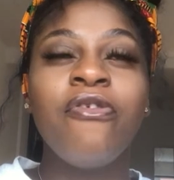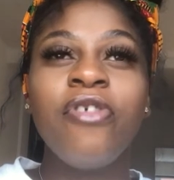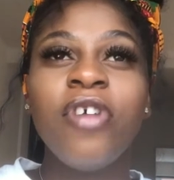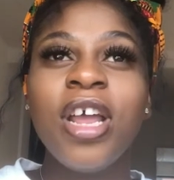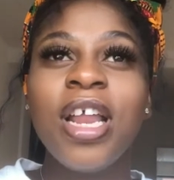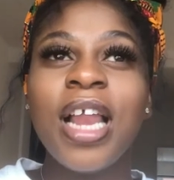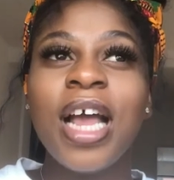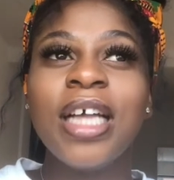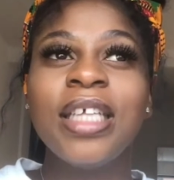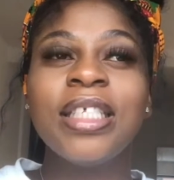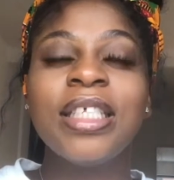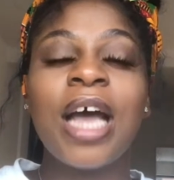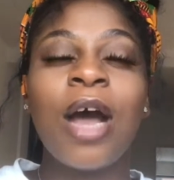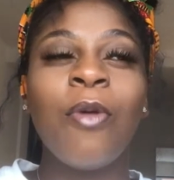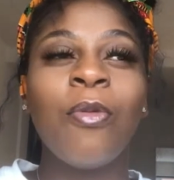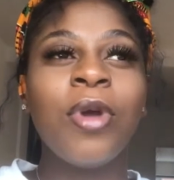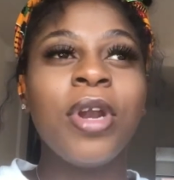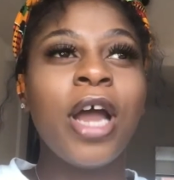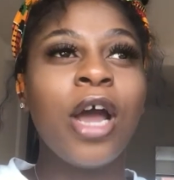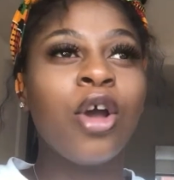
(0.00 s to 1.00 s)
realized
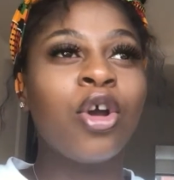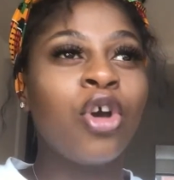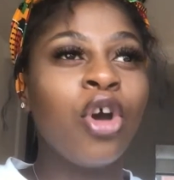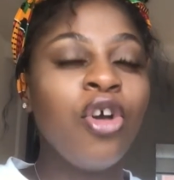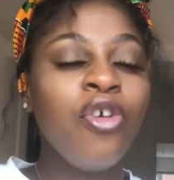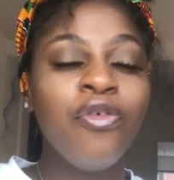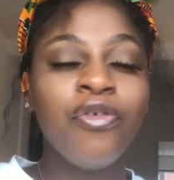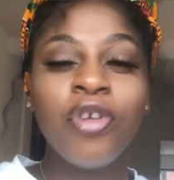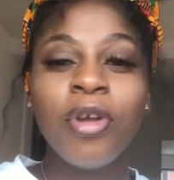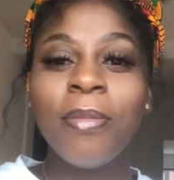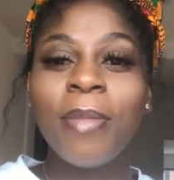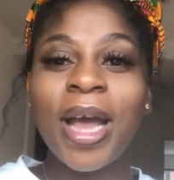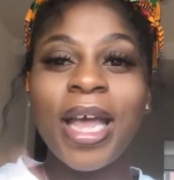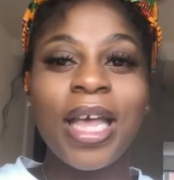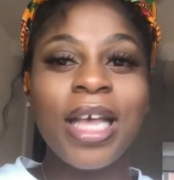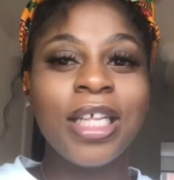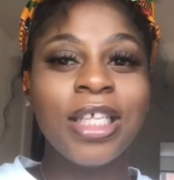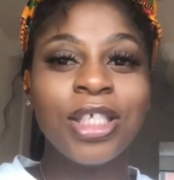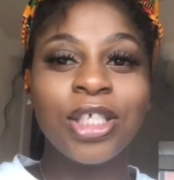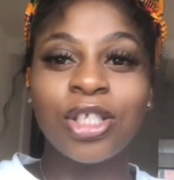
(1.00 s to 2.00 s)
that when I go through
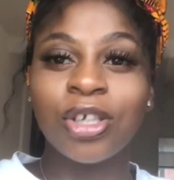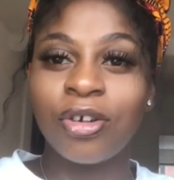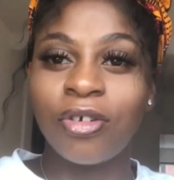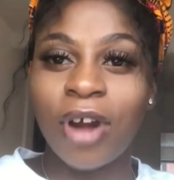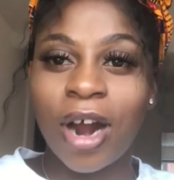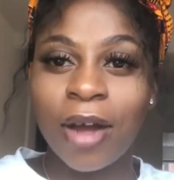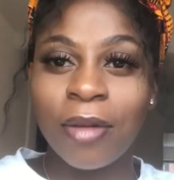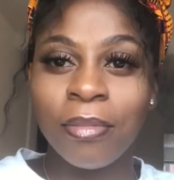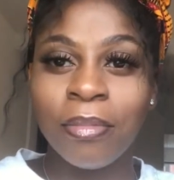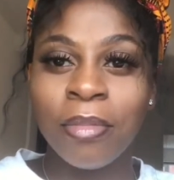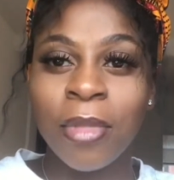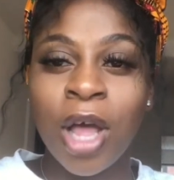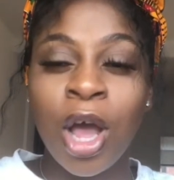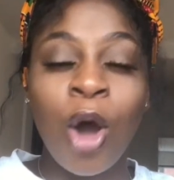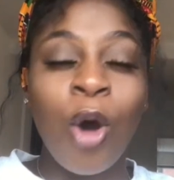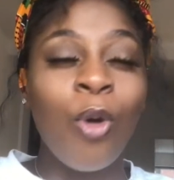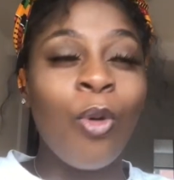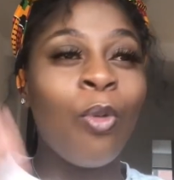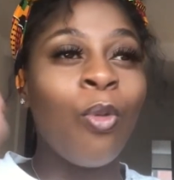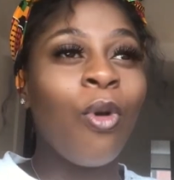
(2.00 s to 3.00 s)
my Instagram,
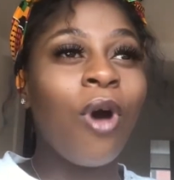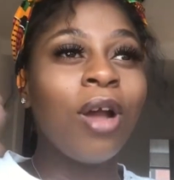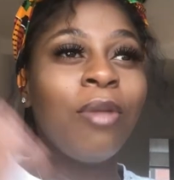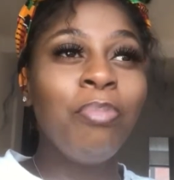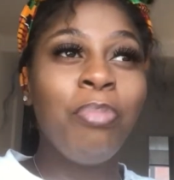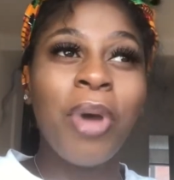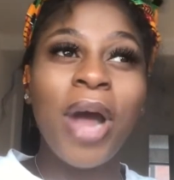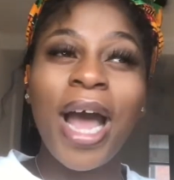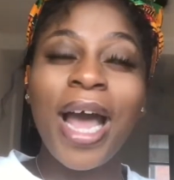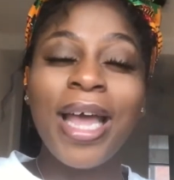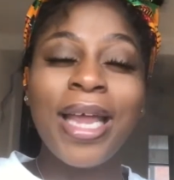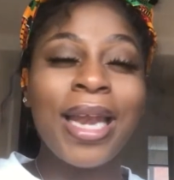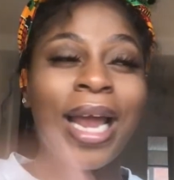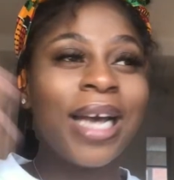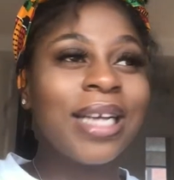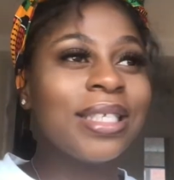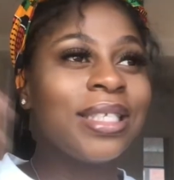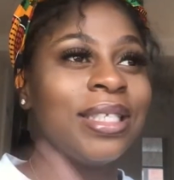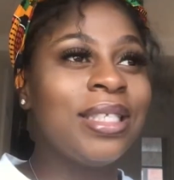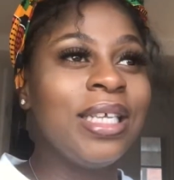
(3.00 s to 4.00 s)
one pattern
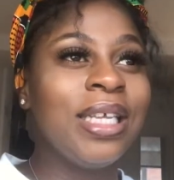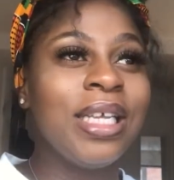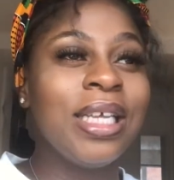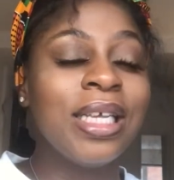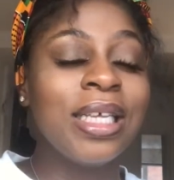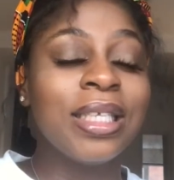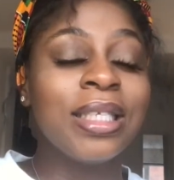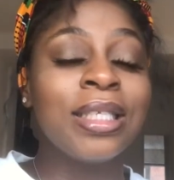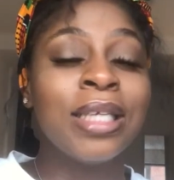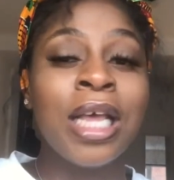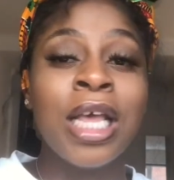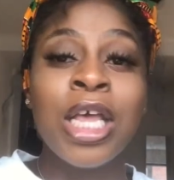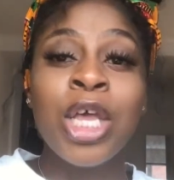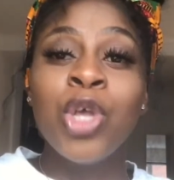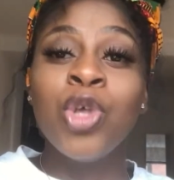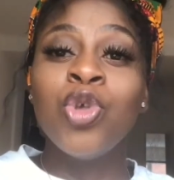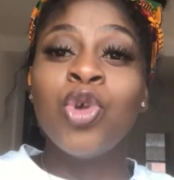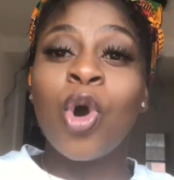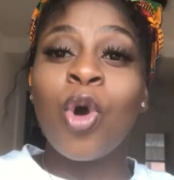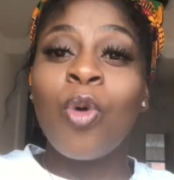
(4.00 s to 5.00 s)
I see is
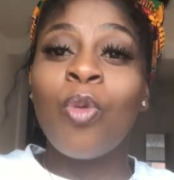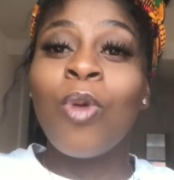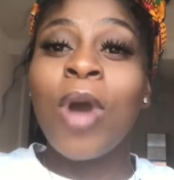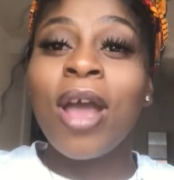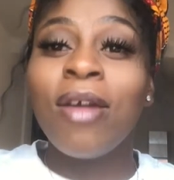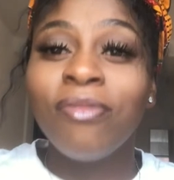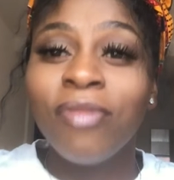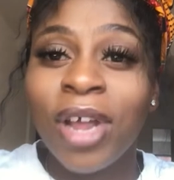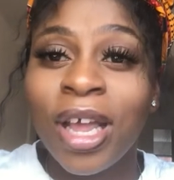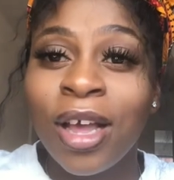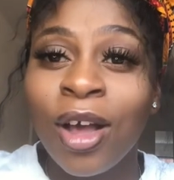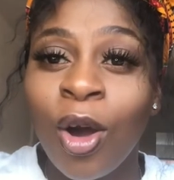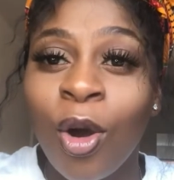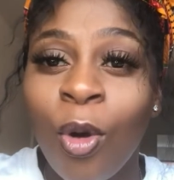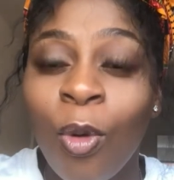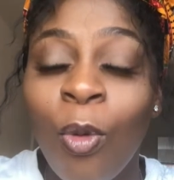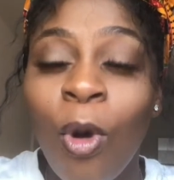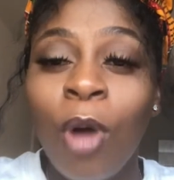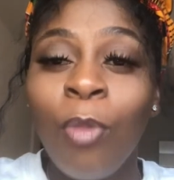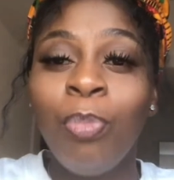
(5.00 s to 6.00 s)
you're
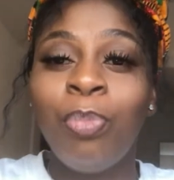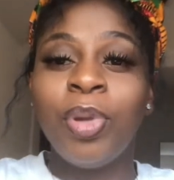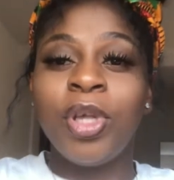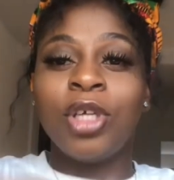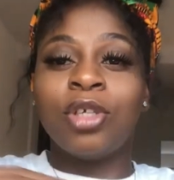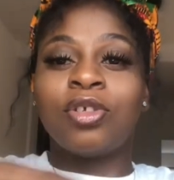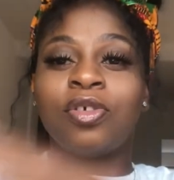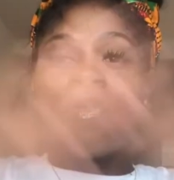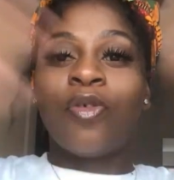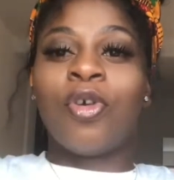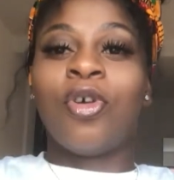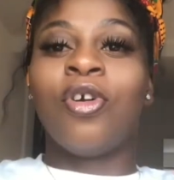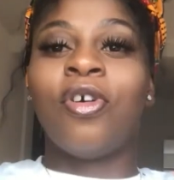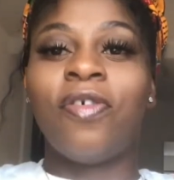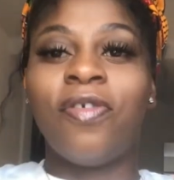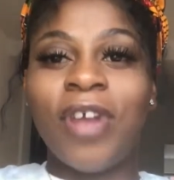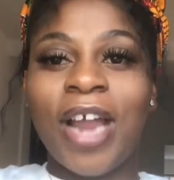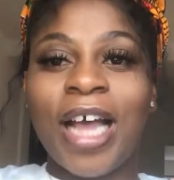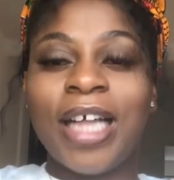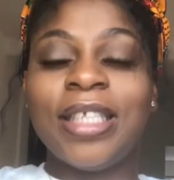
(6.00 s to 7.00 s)
wearing one piece of
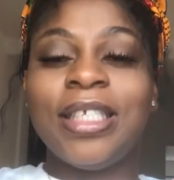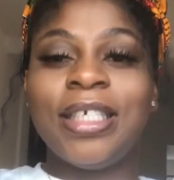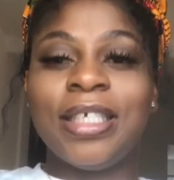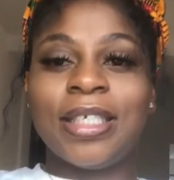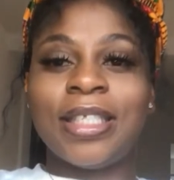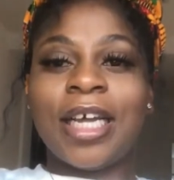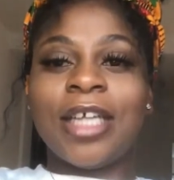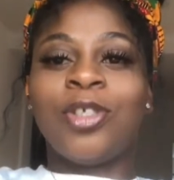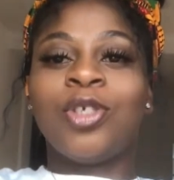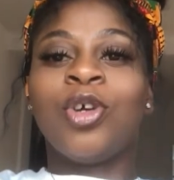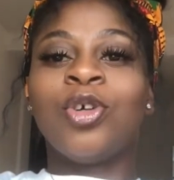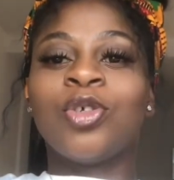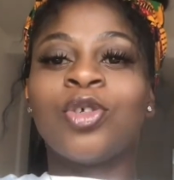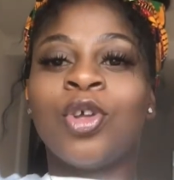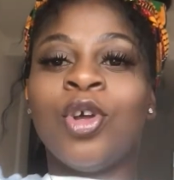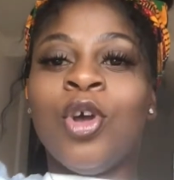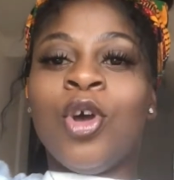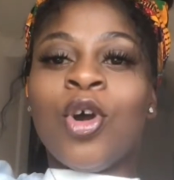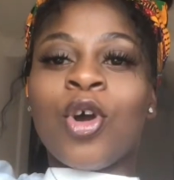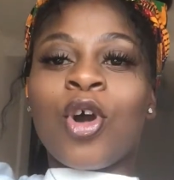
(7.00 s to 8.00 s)
cloth like this that
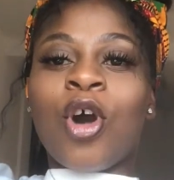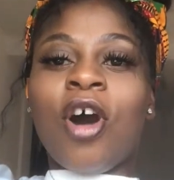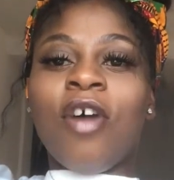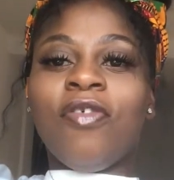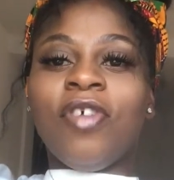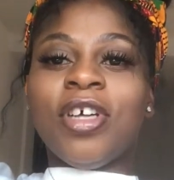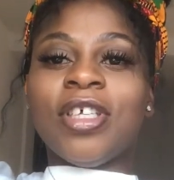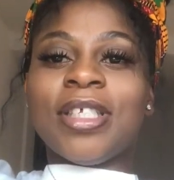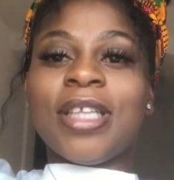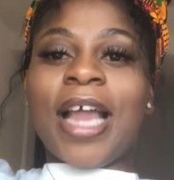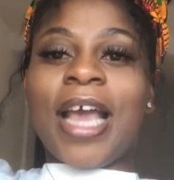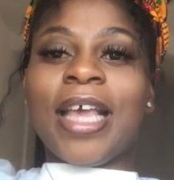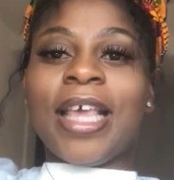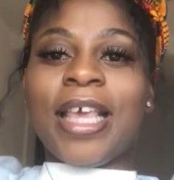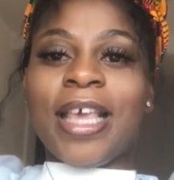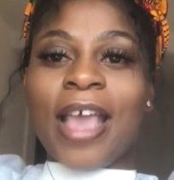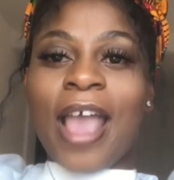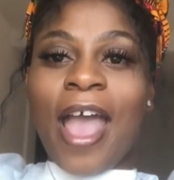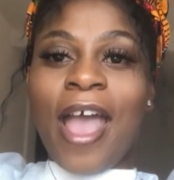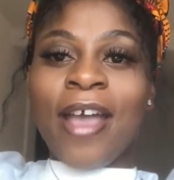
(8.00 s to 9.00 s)
just covers like
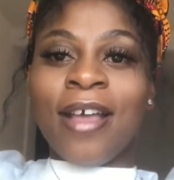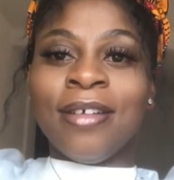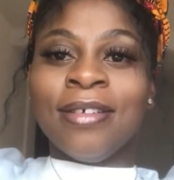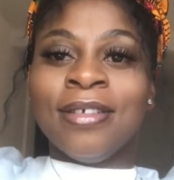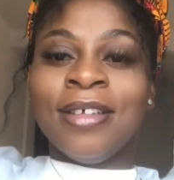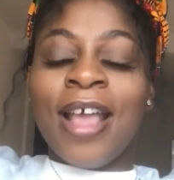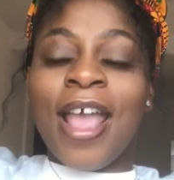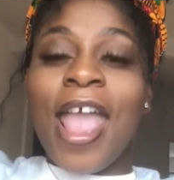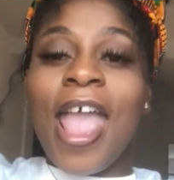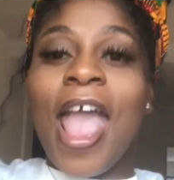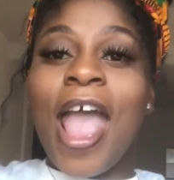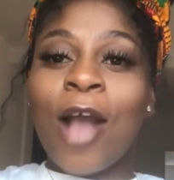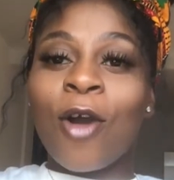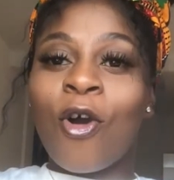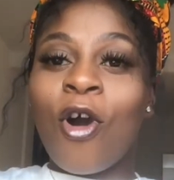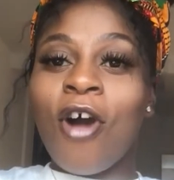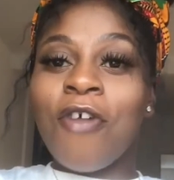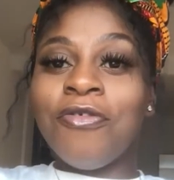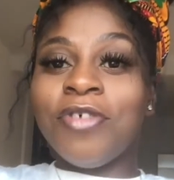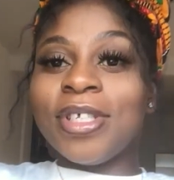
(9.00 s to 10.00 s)
here
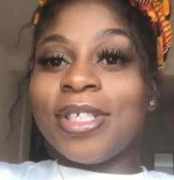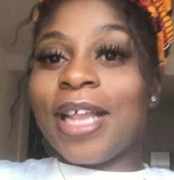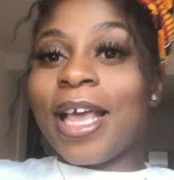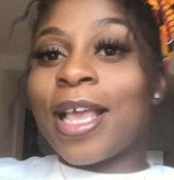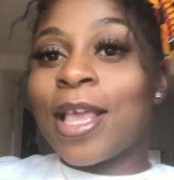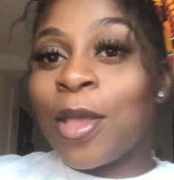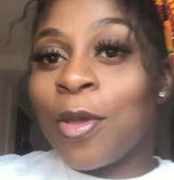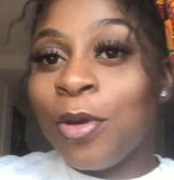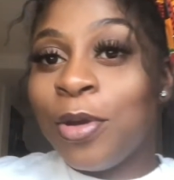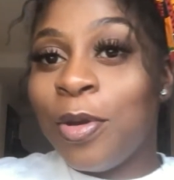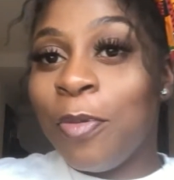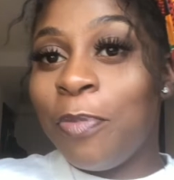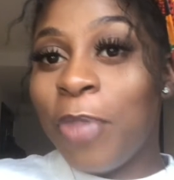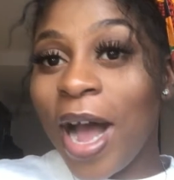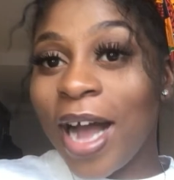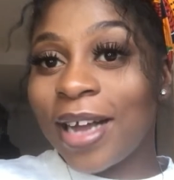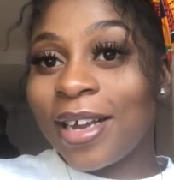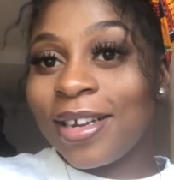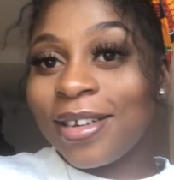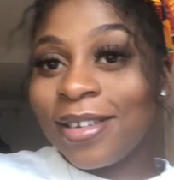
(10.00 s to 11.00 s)
and covers like the
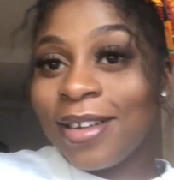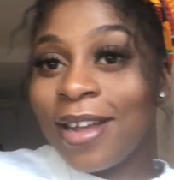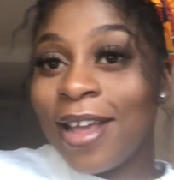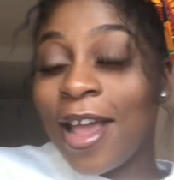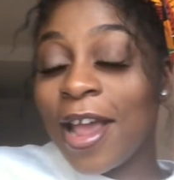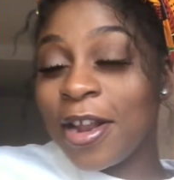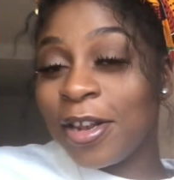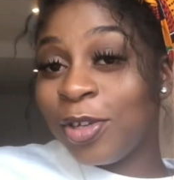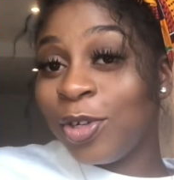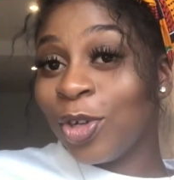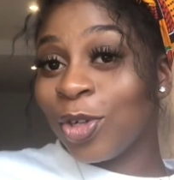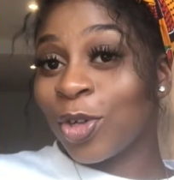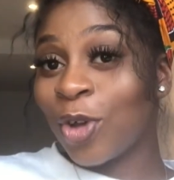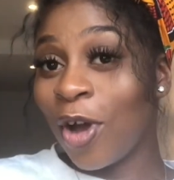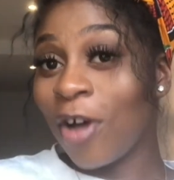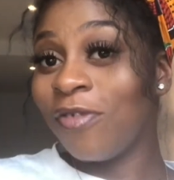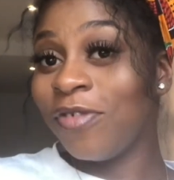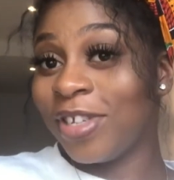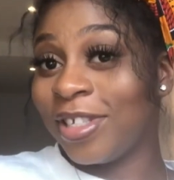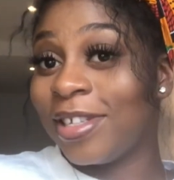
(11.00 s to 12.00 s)
back, it just
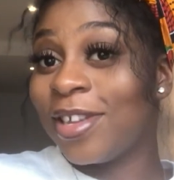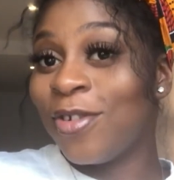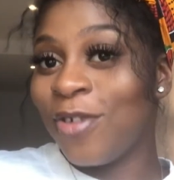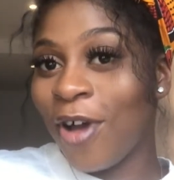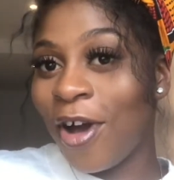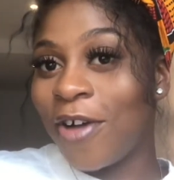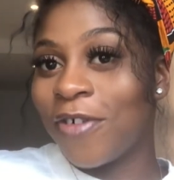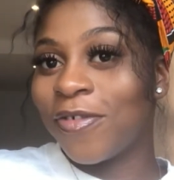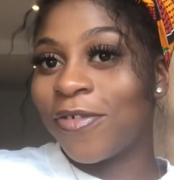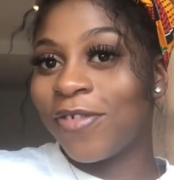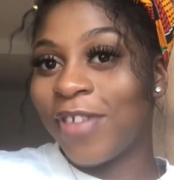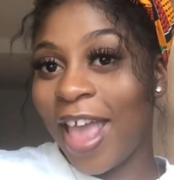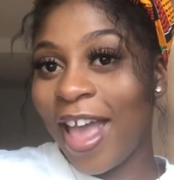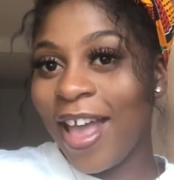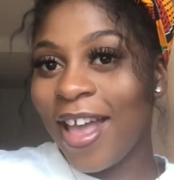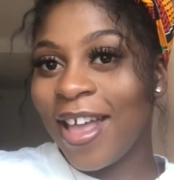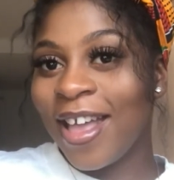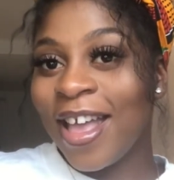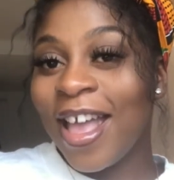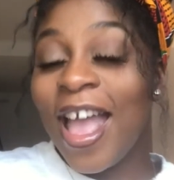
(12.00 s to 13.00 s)
covers enough,
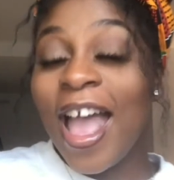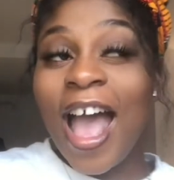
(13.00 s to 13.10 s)
yeah?